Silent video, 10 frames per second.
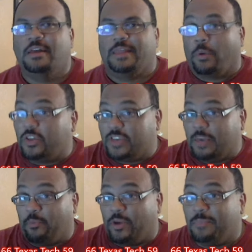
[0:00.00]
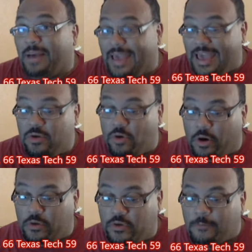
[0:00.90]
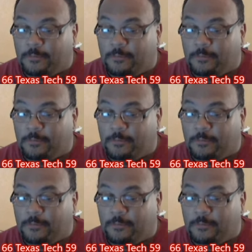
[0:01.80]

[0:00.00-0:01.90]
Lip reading: They were only separated by 8 yards.